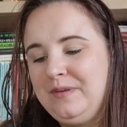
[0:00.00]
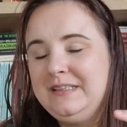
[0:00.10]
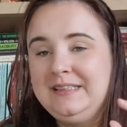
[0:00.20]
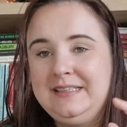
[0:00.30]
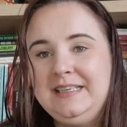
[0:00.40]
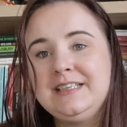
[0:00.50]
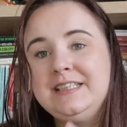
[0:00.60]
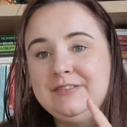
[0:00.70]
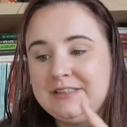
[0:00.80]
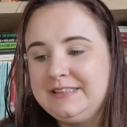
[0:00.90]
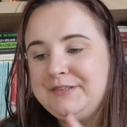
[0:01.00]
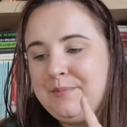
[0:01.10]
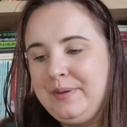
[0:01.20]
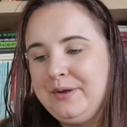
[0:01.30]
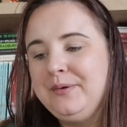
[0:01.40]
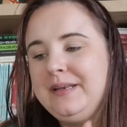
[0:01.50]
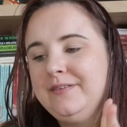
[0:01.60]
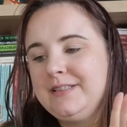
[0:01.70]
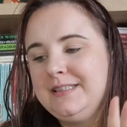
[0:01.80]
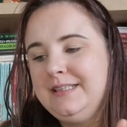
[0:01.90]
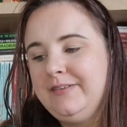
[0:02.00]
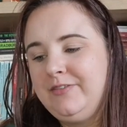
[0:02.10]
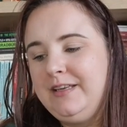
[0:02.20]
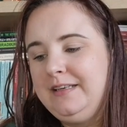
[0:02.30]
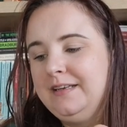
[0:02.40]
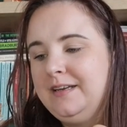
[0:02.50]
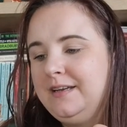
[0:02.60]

here he was still a male and he was living